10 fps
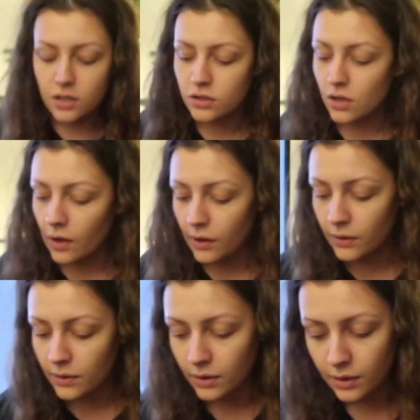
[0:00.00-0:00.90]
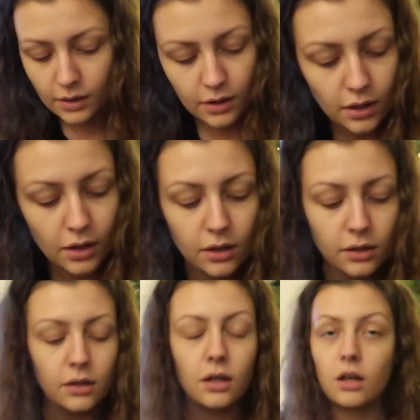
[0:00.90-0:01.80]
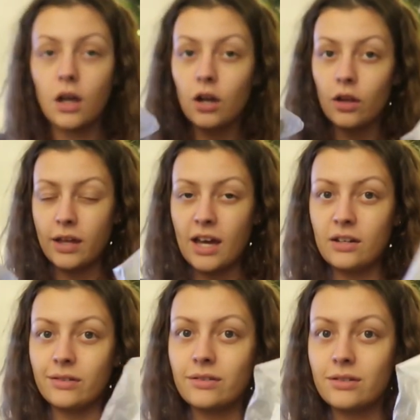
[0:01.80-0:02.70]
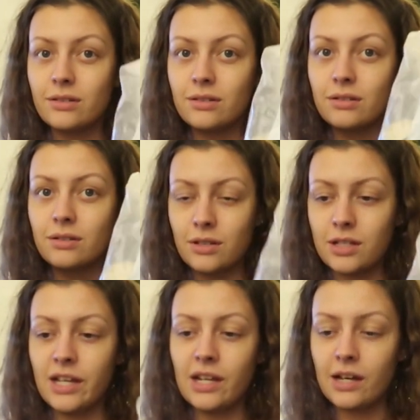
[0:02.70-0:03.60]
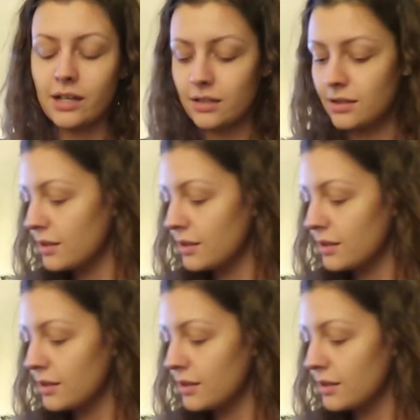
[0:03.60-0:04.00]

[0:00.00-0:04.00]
So, I got the candles, the tea lights.